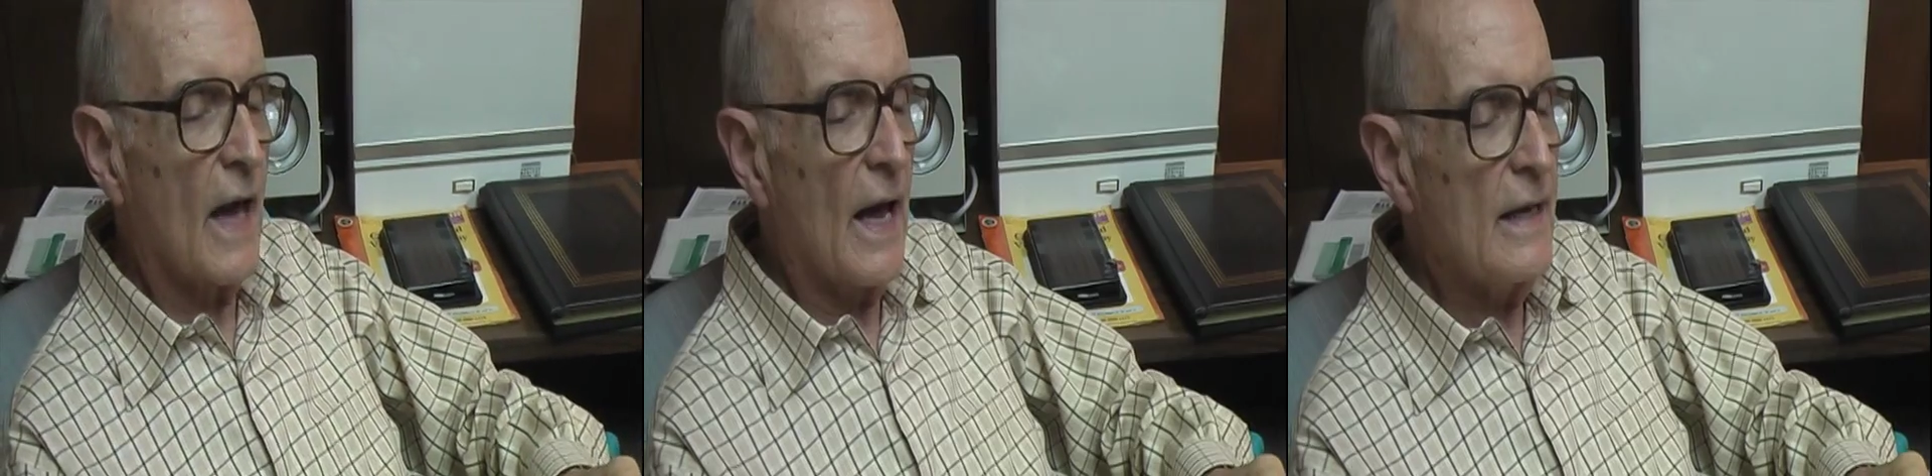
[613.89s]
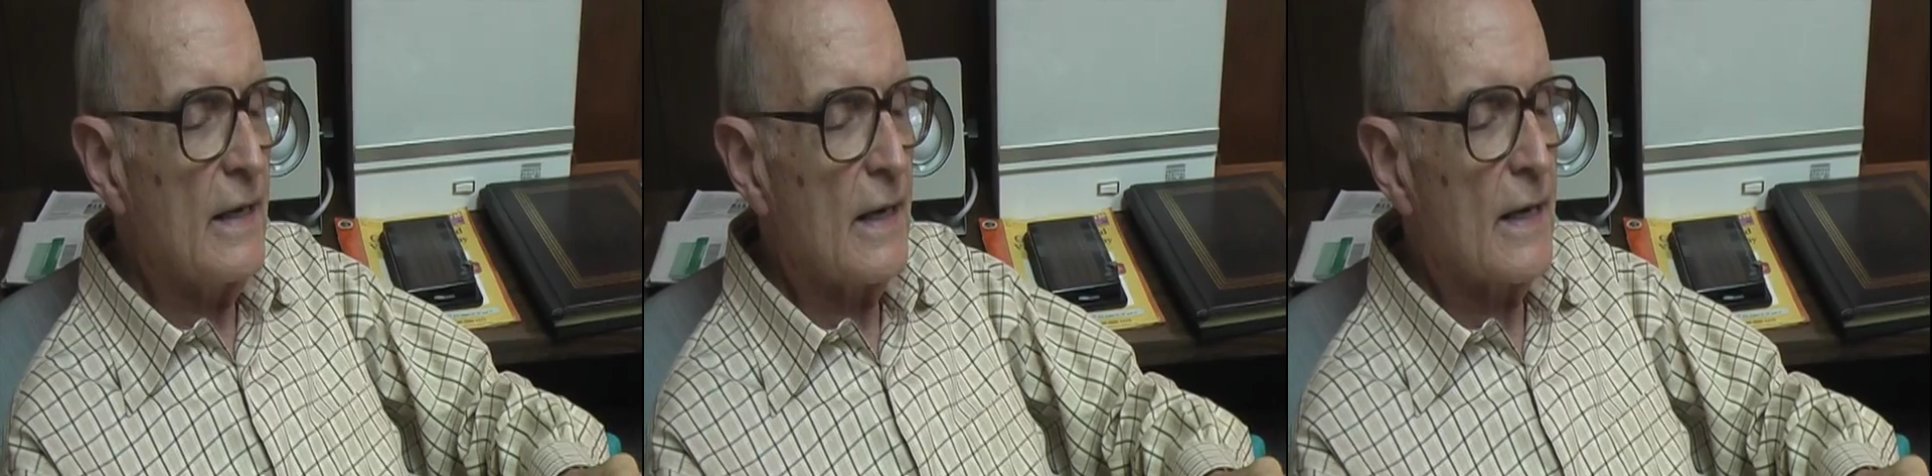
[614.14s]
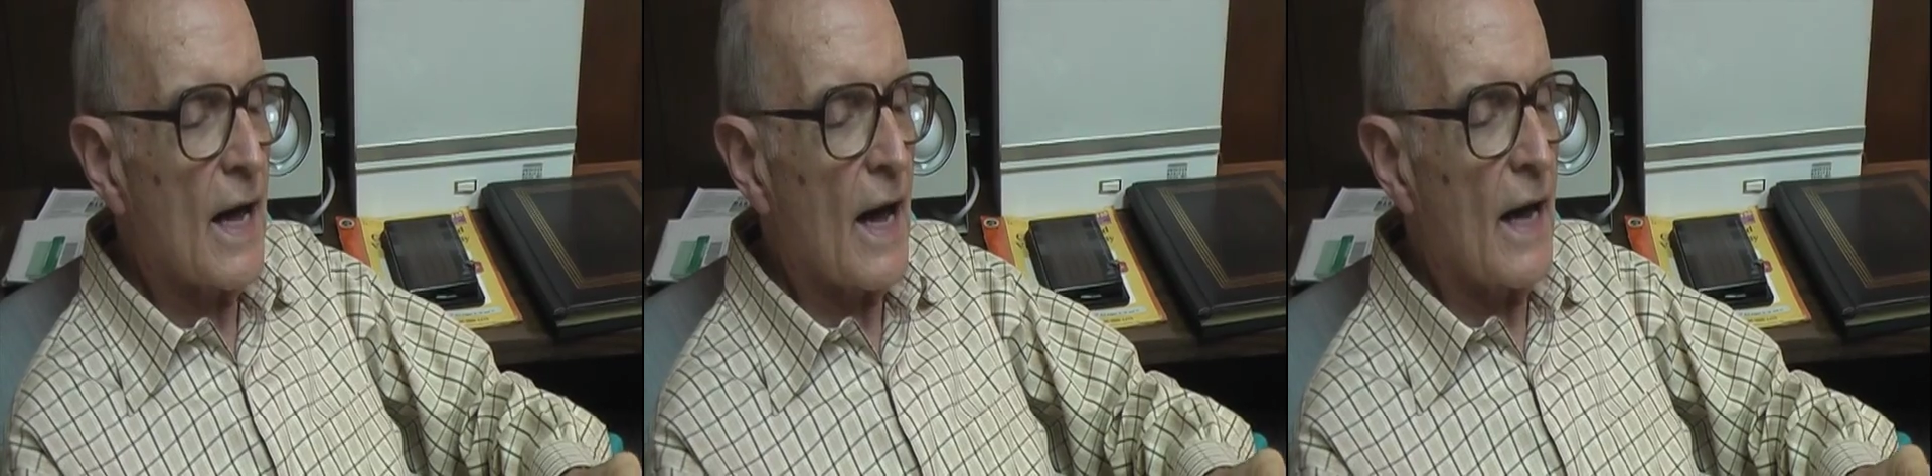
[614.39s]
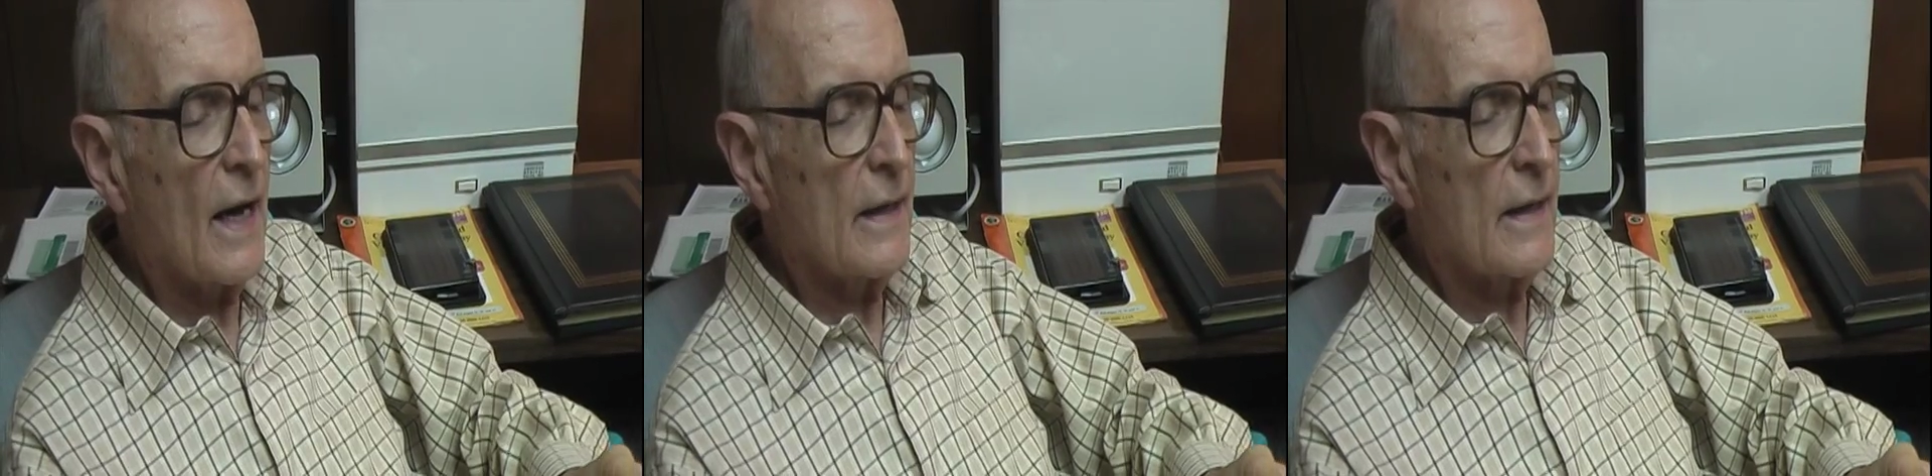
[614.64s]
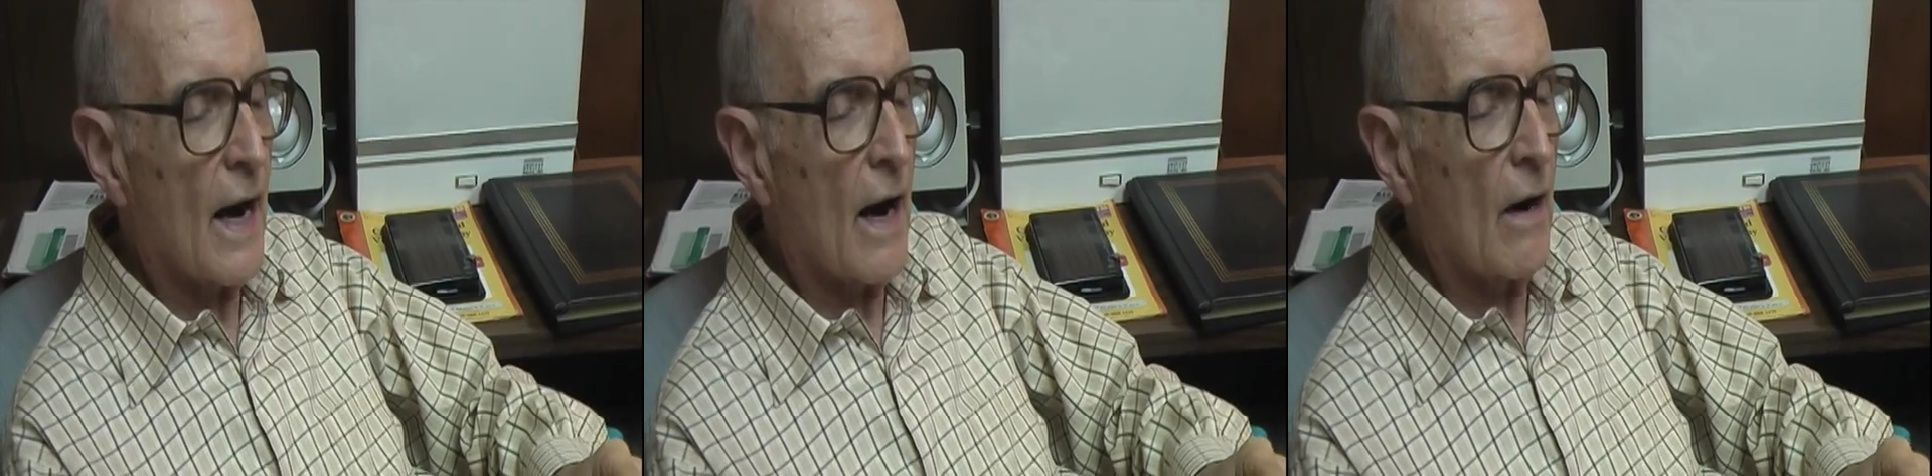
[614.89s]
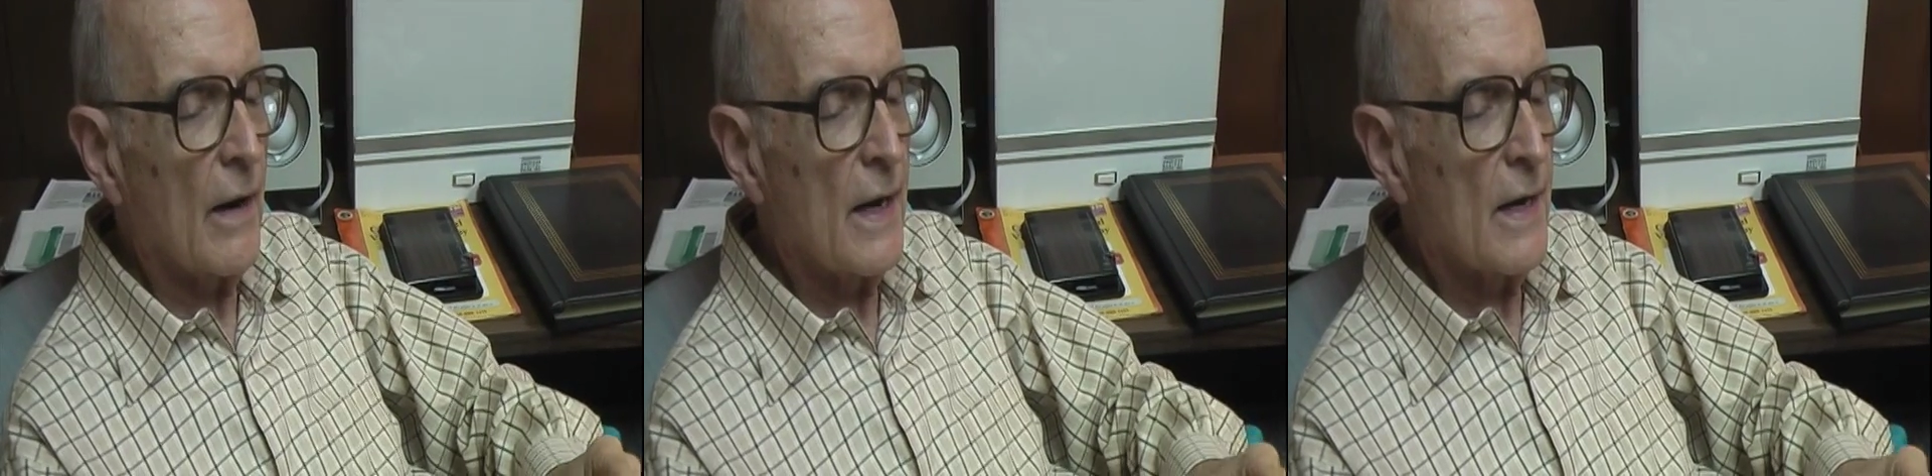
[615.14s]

'89, our